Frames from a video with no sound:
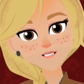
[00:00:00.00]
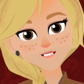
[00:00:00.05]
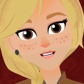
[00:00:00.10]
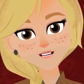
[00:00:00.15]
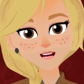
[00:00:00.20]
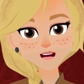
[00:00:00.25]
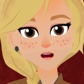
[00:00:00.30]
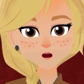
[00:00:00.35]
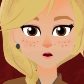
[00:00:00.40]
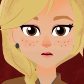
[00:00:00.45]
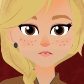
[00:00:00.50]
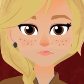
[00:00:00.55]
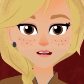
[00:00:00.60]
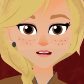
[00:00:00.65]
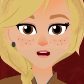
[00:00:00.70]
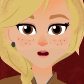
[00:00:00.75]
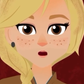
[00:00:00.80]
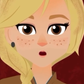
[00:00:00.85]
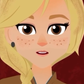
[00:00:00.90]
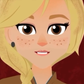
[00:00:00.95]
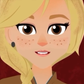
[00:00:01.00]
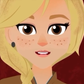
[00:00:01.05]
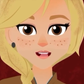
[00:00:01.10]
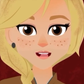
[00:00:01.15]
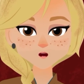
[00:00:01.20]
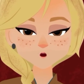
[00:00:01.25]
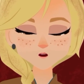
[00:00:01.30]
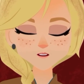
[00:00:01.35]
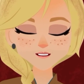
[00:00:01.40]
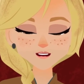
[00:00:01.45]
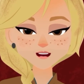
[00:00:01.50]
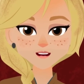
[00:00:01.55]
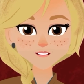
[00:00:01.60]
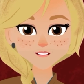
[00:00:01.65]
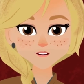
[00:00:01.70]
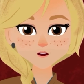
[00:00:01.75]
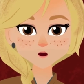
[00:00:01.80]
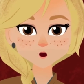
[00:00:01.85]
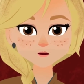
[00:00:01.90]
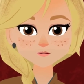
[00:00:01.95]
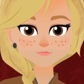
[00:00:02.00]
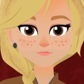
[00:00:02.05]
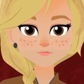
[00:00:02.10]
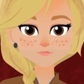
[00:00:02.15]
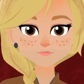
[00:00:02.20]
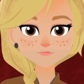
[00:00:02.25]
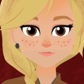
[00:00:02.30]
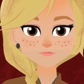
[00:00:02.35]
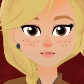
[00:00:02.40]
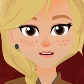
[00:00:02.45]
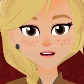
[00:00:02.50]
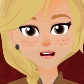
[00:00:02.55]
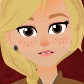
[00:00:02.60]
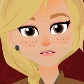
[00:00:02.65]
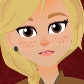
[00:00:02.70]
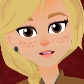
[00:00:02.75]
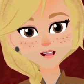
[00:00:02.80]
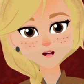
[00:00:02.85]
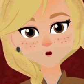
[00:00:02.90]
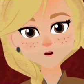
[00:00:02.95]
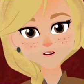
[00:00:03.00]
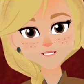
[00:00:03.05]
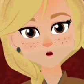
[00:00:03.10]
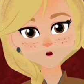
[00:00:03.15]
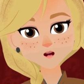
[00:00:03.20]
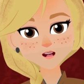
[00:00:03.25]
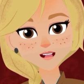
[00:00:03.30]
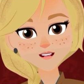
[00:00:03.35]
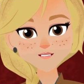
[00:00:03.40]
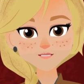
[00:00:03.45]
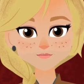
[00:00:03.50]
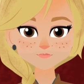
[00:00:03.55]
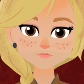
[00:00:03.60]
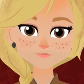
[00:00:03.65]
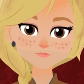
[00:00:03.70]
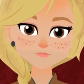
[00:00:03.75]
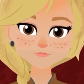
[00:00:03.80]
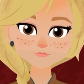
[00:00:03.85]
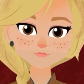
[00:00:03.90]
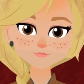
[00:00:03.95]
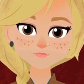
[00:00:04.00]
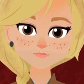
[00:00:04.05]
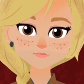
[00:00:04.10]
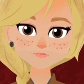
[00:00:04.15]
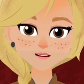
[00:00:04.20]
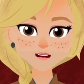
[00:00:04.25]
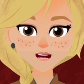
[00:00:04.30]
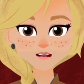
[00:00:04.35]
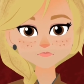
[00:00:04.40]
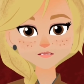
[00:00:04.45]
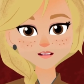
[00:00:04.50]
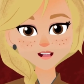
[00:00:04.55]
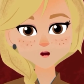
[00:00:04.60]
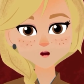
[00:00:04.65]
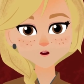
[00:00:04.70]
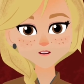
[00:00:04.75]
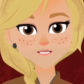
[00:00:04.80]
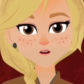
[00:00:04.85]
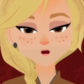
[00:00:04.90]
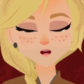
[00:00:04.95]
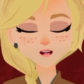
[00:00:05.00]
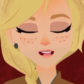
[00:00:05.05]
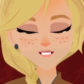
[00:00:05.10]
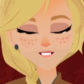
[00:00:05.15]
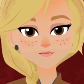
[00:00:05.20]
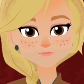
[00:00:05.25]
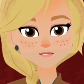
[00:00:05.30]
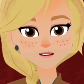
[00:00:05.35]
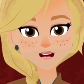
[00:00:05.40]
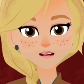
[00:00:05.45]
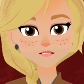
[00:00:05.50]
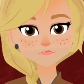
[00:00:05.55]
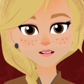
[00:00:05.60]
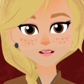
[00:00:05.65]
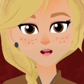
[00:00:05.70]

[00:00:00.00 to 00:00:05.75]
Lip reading: Ever thought about what you would do then? I didn't have time to think, because that's exactly what happened